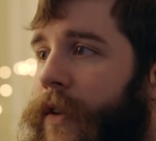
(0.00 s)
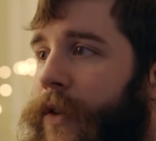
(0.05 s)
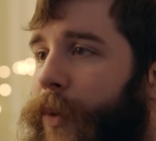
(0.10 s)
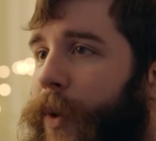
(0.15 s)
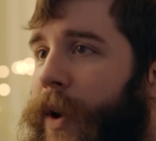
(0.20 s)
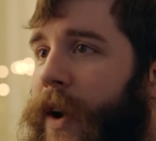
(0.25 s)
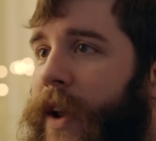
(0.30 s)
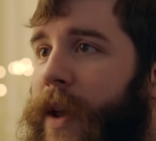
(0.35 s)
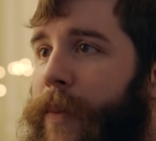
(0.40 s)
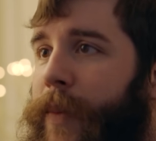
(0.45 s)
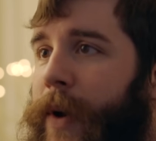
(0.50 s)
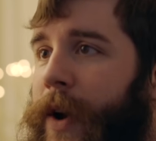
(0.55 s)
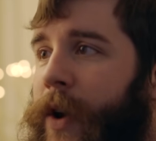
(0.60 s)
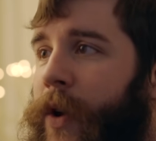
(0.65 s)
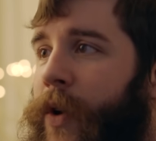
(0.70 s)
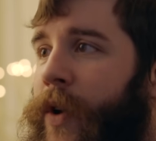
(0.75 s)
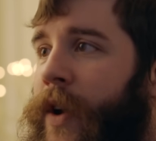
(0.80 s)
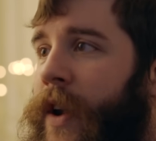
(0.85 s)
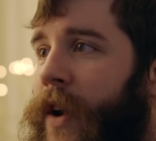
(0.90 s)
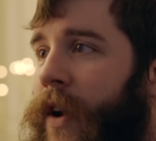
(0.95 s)
So we're gonna keep on
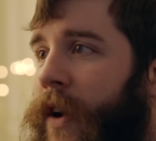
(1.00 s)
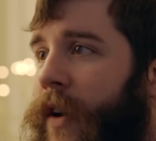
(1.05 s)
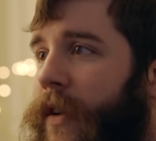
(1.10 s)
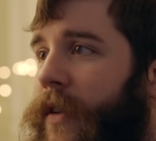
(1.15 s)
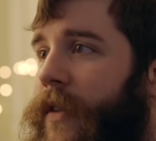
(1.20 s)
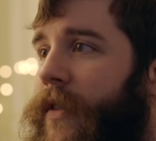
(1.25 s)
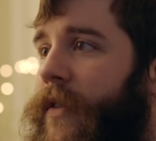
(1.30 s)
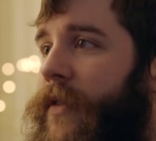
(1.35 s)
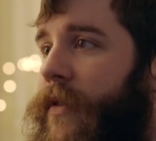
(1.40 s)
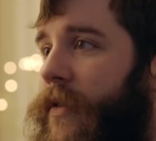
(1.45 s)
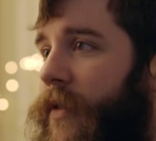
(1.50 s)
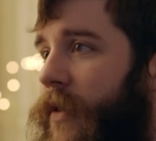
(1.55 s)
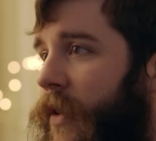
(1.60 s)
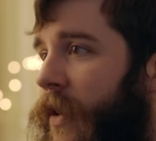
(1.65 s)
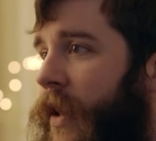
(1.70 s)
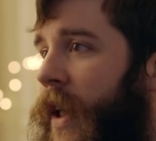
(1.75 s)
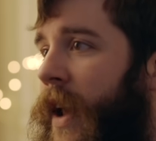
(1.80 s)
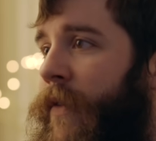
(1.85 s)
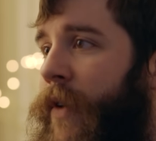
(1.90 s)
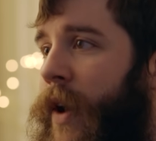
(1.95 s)
going here.
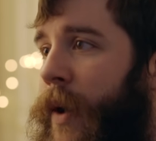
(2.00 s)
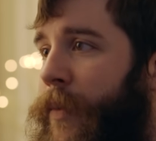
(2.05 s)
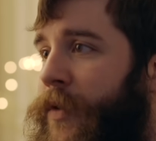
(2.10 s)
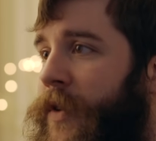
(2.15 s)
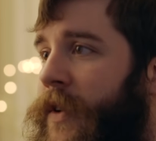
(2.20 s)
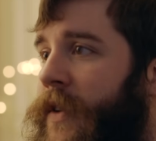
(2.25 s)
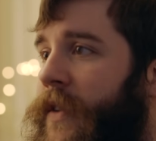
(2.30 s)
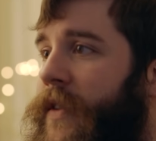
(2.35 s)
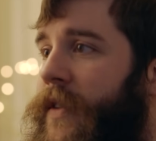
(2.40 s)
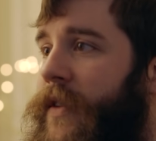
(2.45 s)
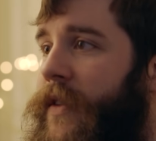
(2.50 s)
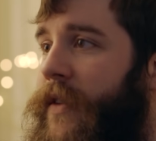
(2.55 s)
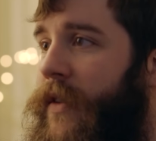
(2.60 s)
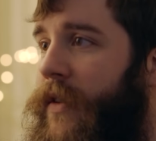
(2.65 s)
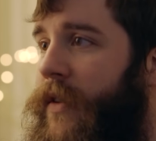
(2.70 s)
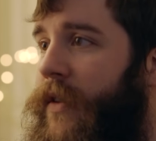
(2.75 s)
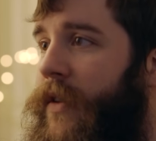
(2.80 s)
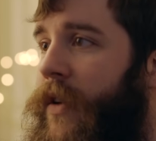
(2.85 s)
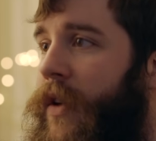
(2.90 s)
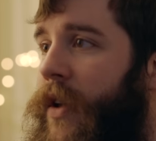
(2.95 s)
A lot of options.
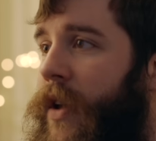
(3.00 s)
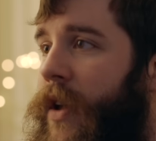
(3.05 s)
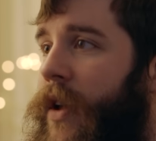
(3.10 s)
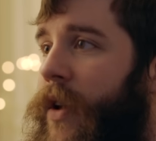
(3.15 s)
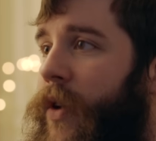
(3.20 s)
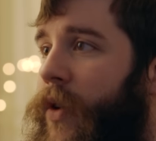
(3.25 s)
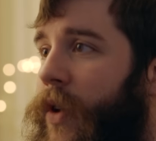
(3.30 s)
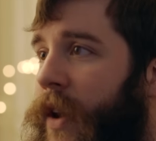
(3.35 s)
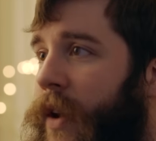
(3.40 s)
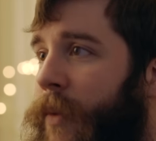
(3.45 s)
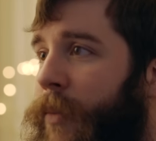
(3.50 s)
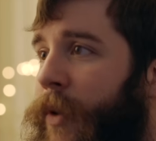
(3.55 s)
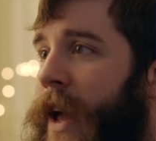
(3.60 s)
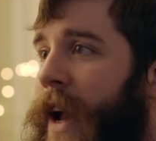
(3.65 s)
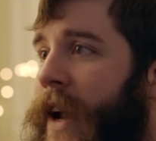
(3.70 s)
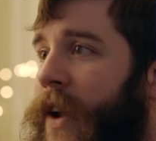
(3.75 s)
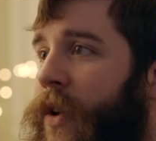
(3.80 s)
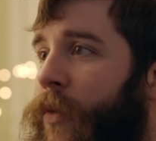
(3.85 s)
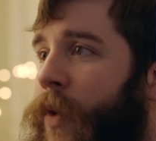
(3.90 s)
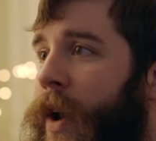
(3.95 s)
Get into
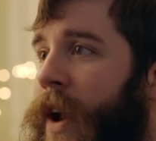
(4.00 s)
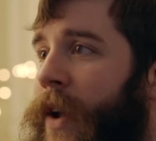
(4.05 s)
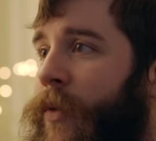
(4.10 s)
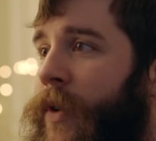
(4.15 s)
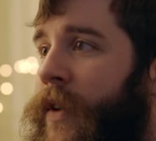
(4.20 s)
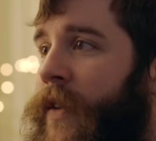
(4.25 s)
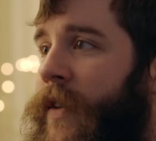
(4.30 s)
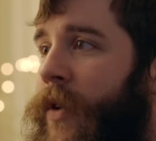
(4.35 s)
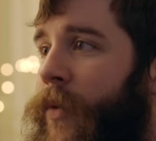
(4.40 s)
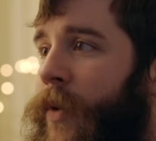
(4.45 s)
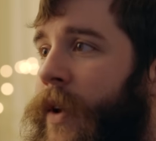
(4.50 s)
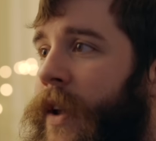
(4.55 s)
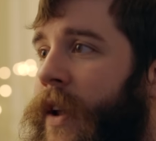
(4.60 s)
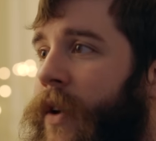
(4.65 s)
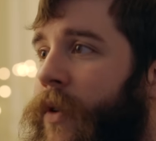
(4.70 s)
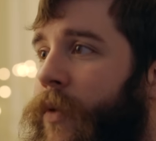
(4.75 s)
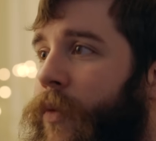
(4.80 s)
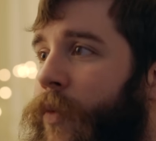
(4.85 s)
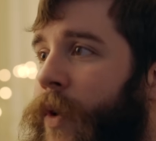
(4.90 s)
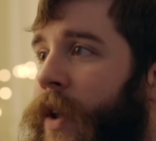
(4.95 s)
black and white ones here. We can
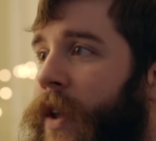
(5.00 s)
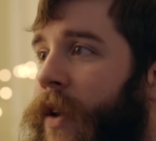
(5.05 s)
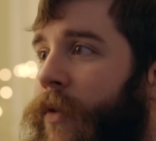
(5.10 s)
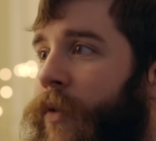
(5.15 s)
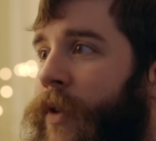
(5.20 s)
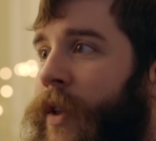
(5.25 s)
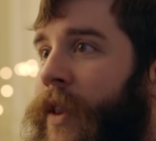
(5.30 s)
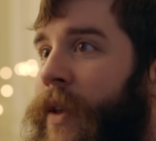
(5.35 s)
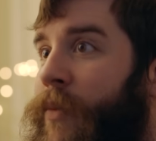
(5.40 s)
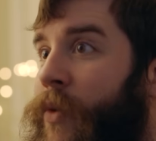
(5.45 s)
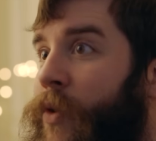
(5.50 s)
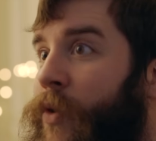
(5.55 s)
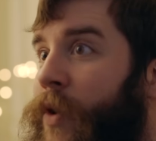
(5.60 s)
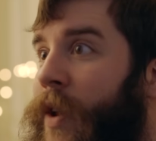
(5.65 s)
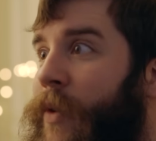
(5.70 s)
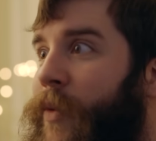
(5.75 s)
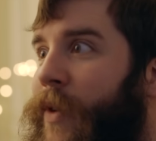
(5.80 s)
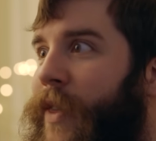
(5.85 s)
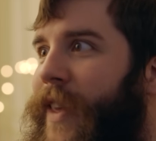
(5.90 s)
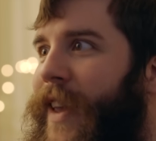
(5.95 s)
get we can get really
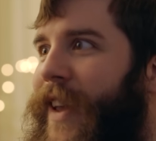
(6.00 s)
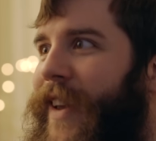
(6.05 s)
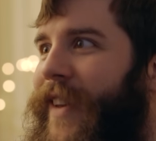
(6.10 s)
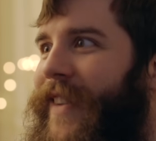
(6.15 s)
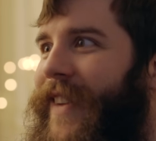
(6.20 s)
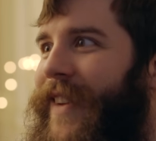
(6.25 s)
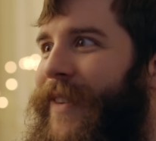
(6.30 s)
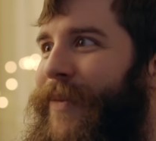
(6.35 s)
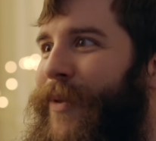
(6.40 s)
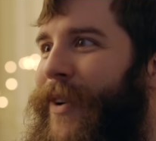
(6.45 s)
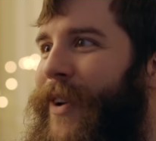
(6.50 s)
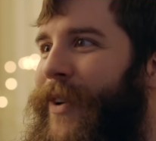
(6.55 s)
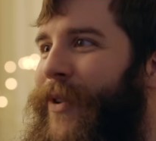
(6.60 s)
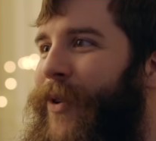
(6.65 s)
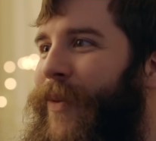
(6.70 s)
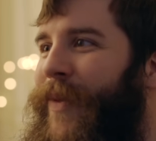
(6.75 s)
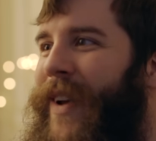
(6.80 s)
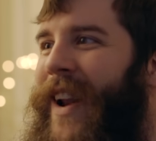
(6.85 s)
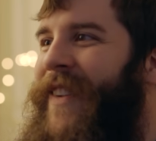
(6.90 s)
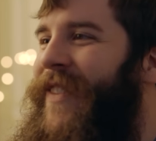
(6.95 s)
moody with things. That's pretty
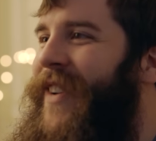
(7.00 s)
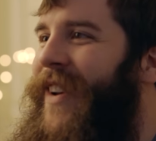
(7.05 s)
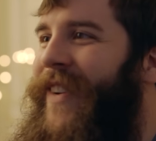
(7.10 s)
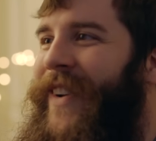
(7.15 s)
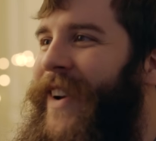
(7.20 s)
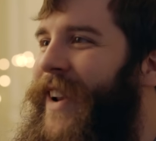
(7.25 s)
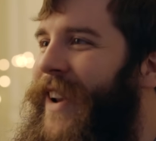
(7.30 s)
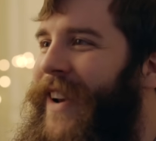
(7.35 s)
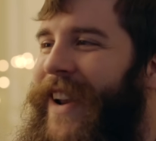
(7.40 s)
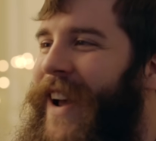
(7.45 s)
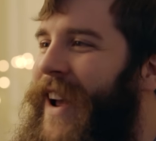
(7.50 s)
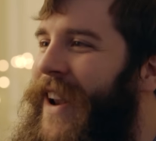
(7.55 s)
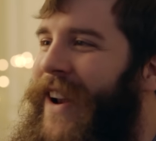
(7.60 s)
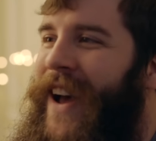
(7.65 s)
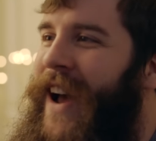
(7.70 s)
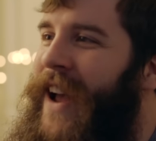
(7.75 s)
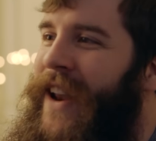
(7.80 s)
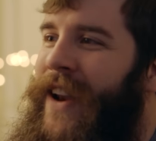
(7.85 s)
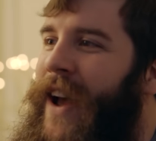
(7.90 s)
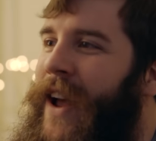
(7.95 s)
cool. But I've never done. I,
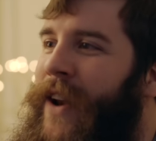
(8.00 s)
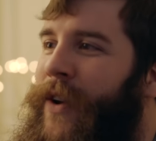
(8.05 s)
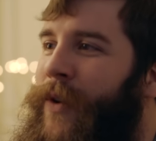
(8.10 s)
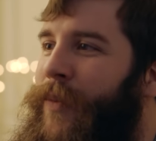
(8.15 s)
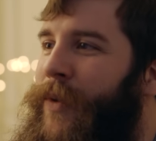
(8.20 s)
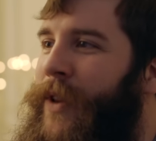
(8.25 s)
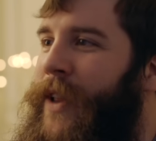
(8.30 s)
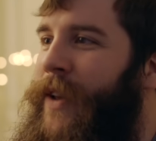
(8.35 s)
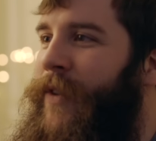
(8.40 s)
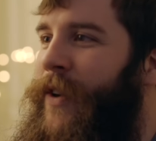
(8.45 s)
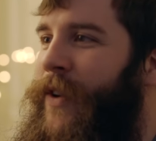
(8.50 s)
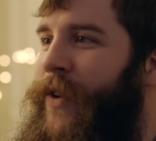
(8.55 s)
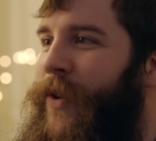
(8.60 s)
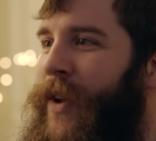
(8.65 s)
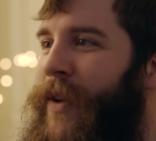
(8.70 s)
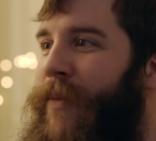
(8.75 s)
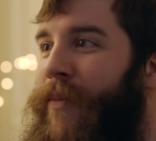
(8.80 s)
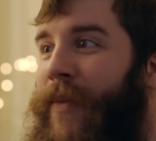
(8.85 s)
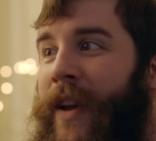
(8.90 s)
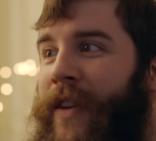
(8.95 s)
I, I don't believe in
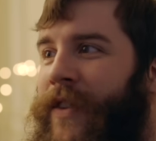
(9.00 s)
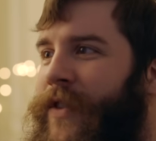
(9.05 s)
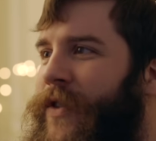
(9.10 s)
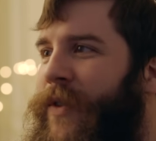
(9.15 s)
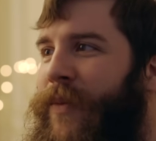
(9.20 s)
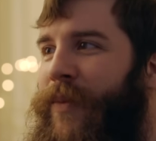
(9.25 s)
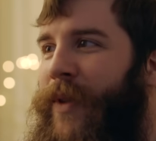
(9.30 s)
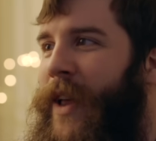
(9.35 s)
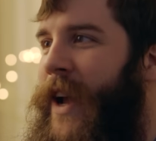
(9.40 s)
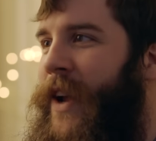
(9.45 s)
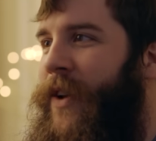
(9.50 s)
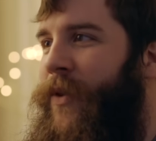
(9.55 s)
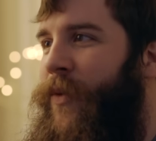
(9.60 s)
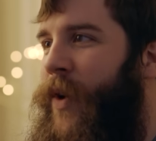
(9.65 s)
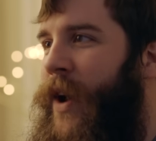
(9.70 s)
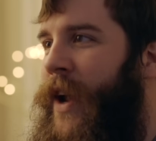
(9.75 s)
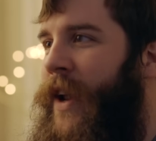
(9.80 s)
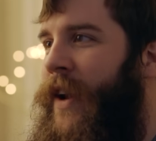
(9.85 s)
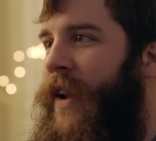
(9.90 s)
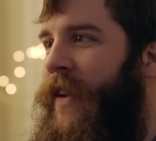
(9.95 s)
doing mixture of black and
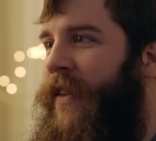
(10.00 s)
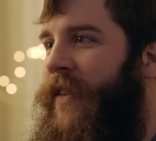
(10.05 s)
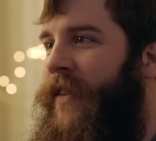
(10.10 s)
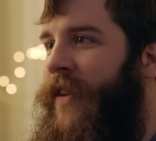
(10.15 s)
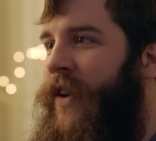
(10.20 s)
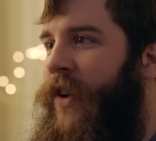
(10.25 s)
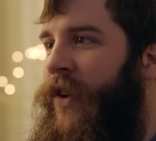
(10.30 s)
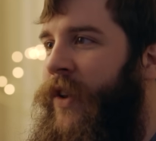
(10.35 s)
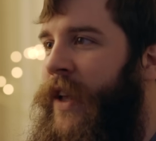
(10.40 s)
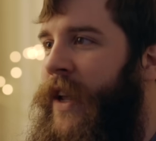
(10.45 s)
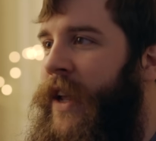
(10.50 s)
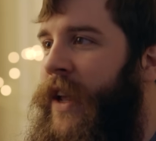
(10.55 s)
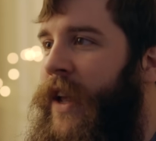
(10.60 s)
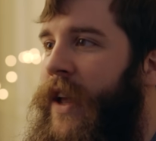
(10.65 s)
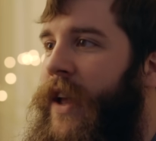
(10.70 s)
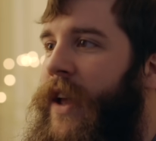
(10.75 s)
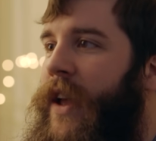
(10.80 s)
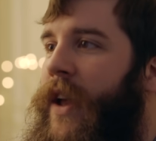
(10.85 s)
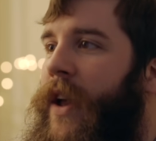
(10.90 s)
white necessarily.